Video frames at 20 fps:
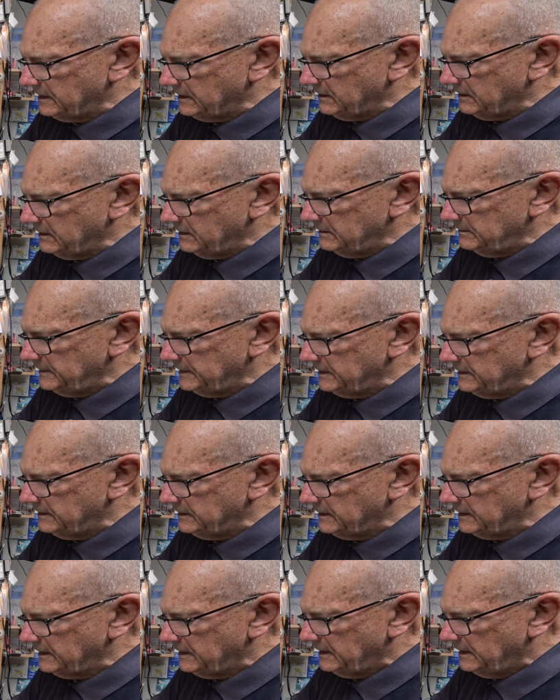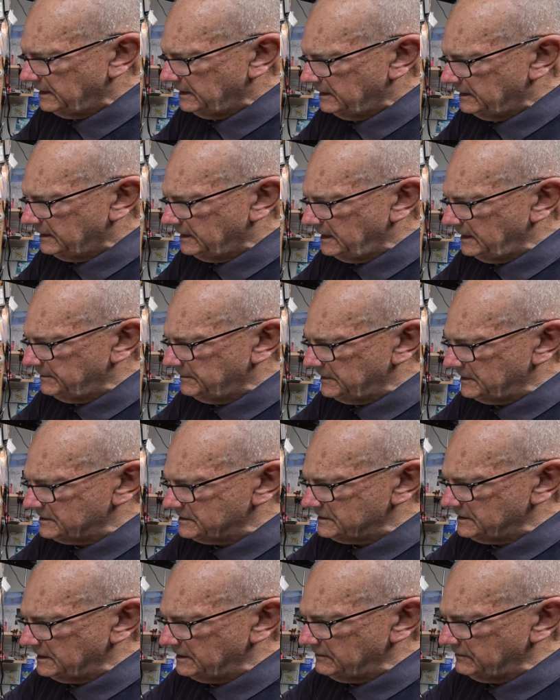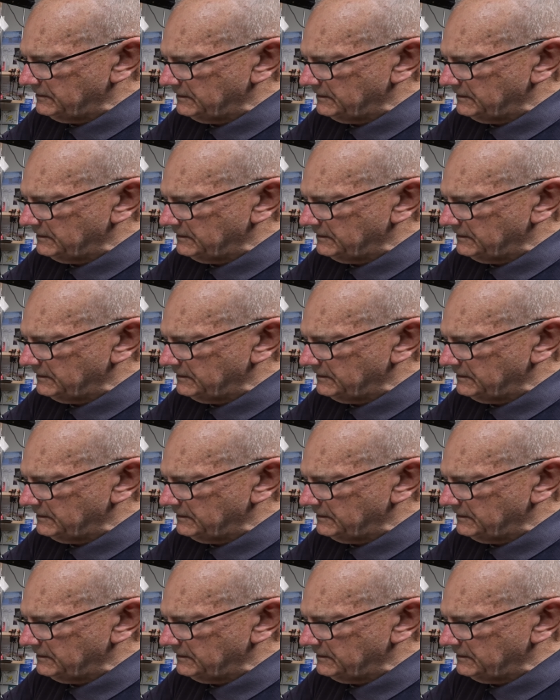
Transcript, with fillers: now how am I going to keep this thing